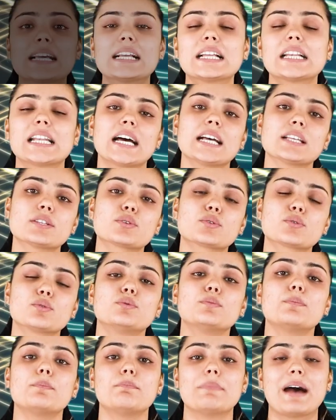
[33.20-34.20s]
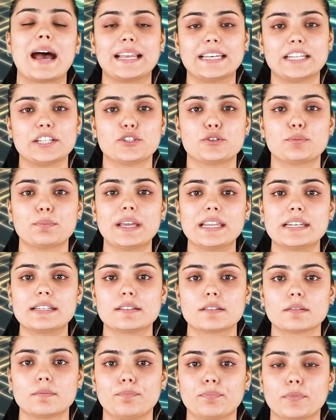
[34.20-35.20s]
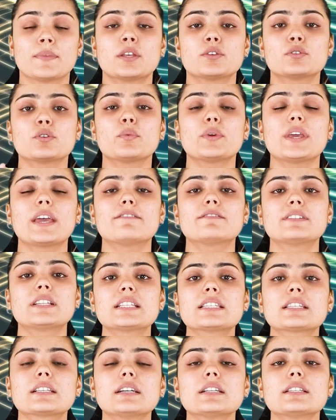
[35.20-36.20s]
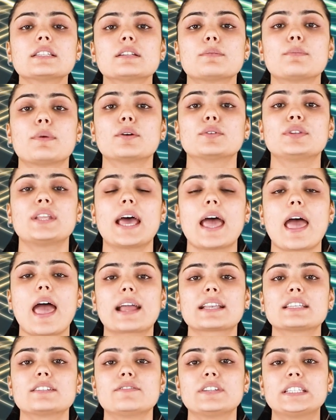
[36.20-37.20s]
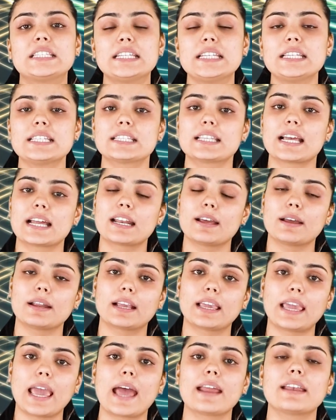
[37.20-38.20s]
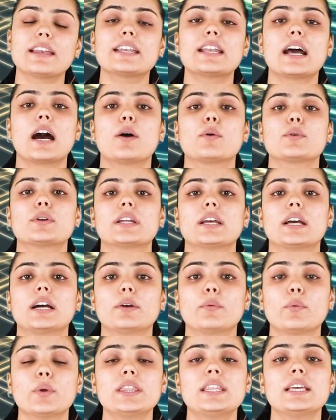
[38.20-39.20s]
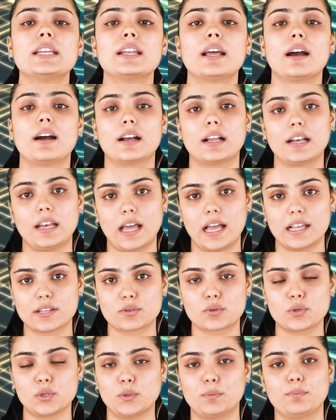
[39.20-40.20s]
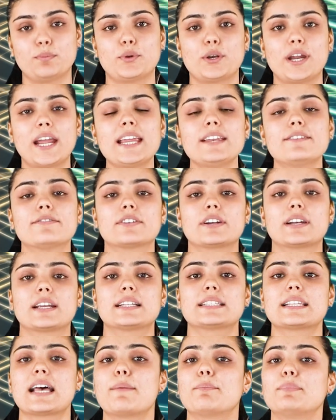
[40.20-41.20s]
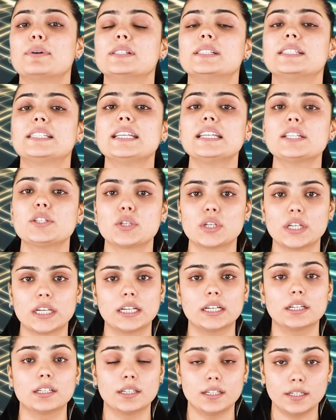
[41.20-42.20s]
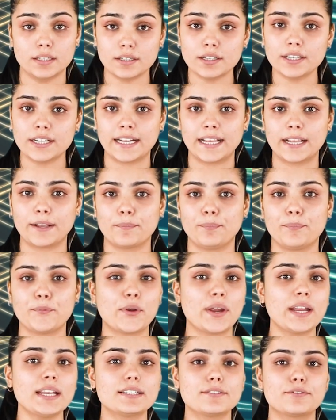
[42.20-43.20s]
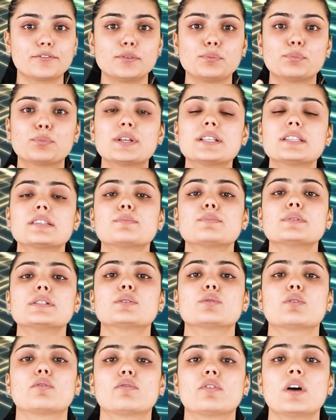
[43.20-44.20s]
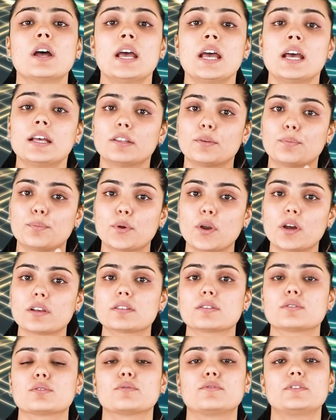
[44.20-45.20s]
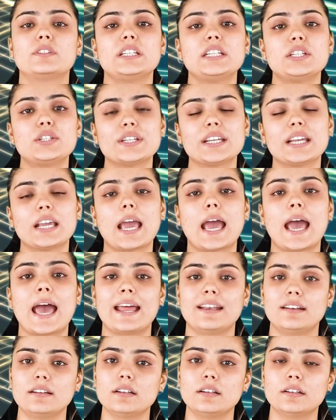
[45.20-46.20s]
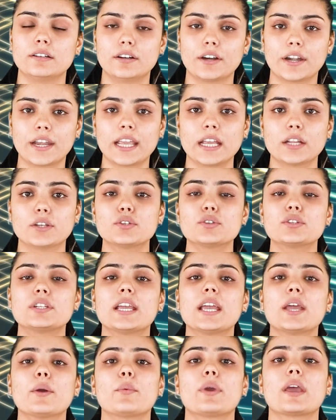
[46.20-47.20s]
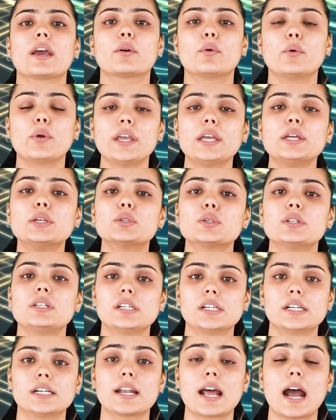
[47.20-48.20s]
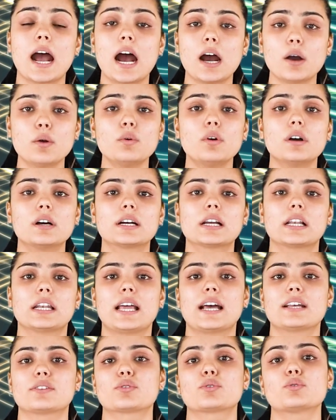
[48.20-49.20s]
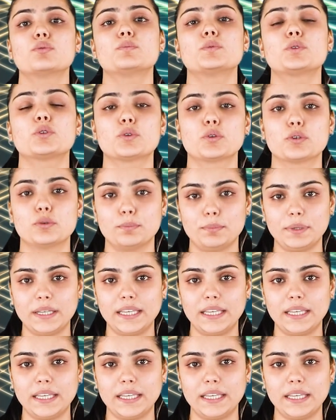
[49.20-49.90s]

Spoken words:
classroom management. So we have discussed about the activities that are carried out within a classroom, right? For example, teaching, learning, right? Different principles of the process of teaching and learning. Today, we are going to learn how a classroom should